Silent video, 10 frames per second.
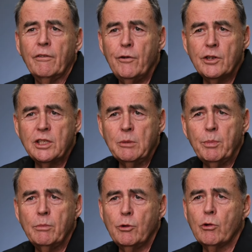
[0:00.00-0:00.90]
The first thing
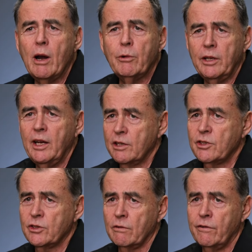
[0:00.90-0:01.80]
people grab when their
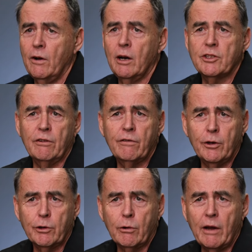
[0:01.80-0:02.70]
house is on fire is their
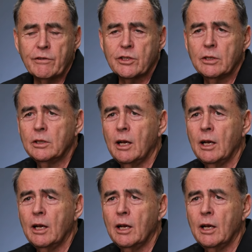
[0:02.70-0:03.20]
photographs.